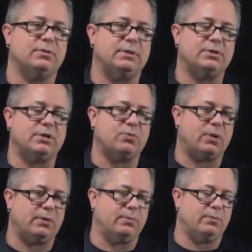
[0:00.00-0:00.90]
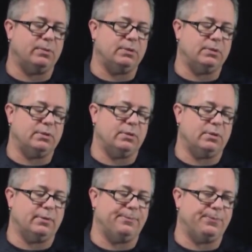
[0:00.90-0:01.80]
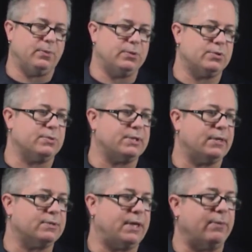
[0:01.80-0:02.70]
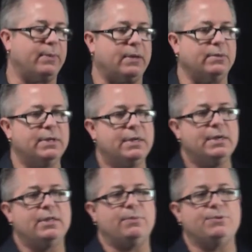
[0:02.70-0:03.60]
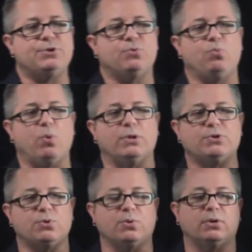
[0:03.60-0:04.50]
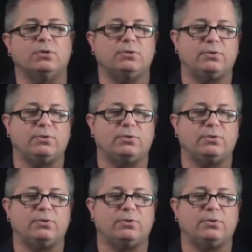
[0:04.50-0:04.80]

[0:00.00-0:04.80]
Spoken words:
Right? So that's why when regional scales came about, there was just one score.